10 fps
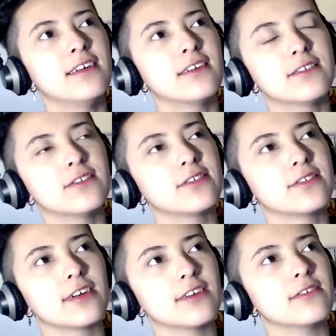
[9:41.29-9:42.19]
you're just
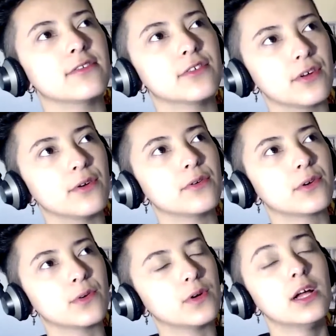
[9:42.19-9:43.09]
so
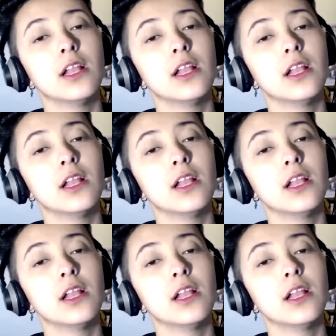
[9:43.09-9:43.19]
cool.